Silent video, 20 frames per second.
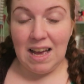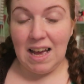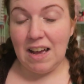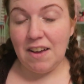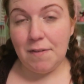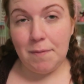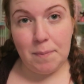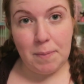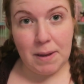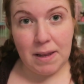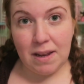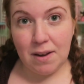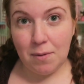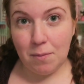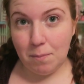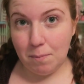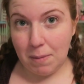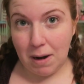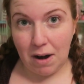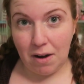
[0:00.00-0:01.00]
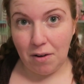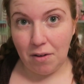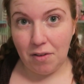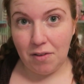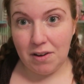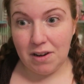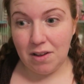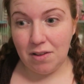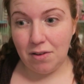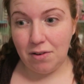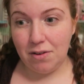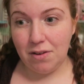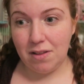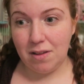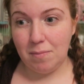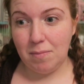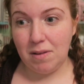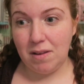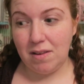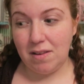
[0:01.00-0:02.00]
I've been marathoning through
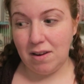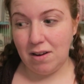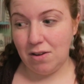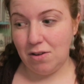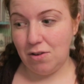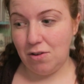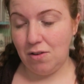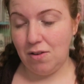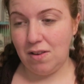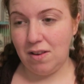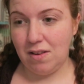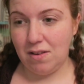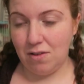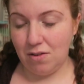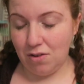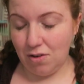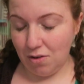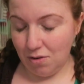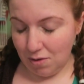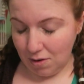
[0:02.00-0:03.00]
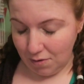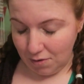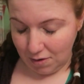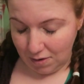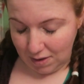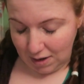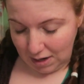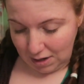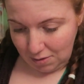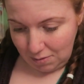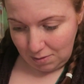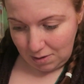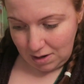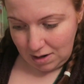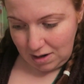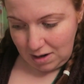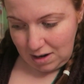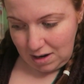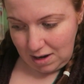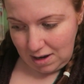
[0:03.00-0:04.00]
them. There's still two seasons to go after that
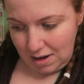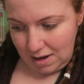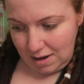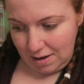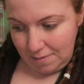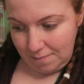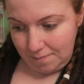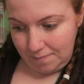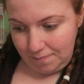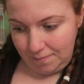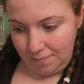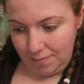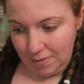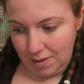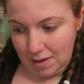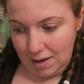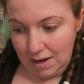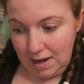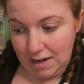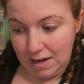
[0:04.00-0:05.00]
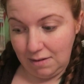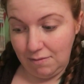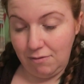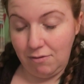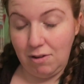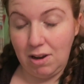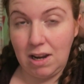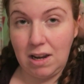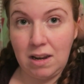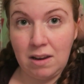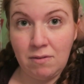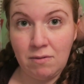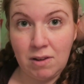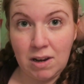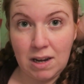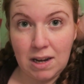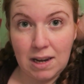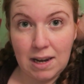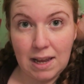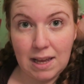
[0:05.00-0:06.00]
one, um, and I really,
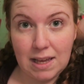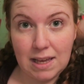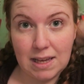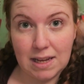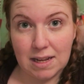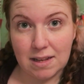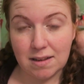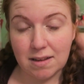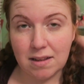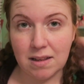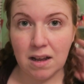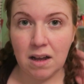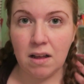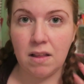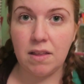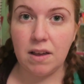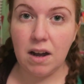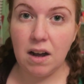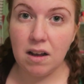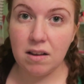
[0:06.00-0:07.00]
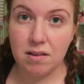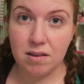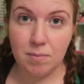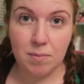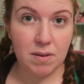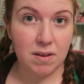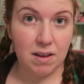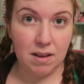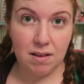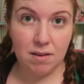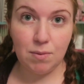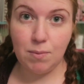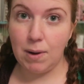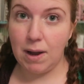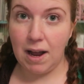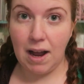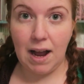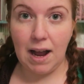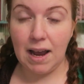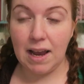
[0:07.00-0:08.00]
really like it. Now, there are some scenes
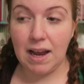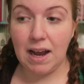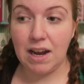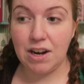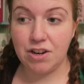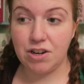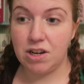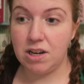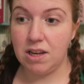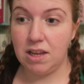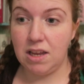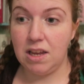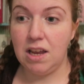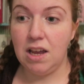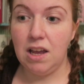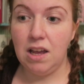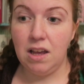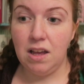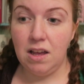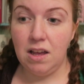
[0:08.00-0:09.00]
where I actually